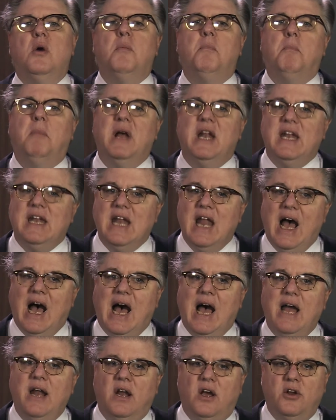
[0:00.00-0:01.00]
but
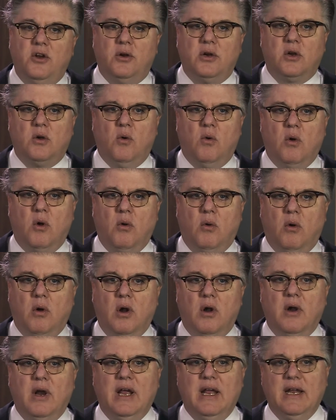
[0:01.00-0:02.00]
not under a court
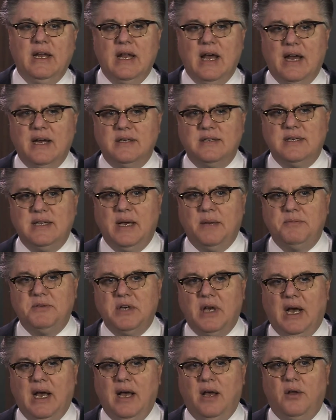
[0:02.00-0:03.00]
order and not a
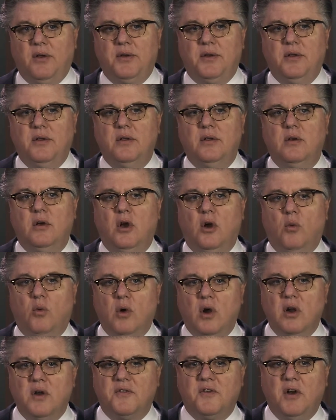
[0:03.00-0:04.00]
stepchild. A
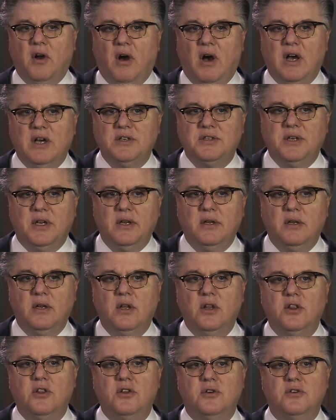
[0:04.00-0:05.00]
word of caution,
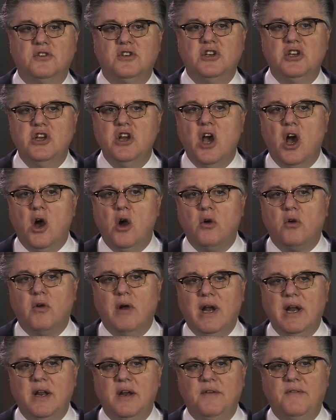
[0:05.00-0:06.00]
there's no
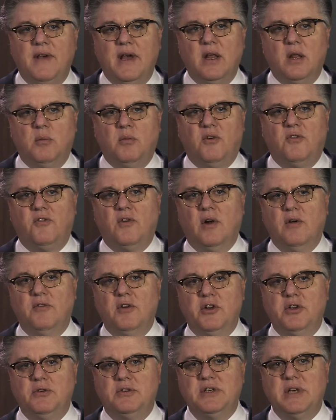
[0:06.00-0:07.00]
credit available for
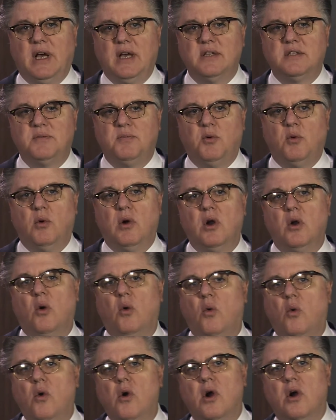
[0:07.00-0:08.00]
overdue child support
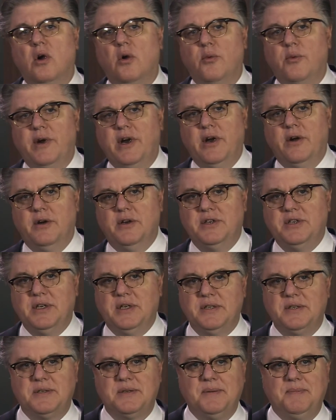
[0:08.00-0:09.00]
or
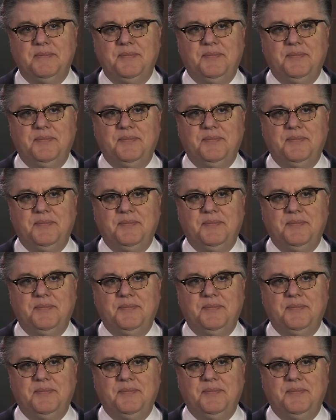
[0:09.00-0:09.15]
arrearages.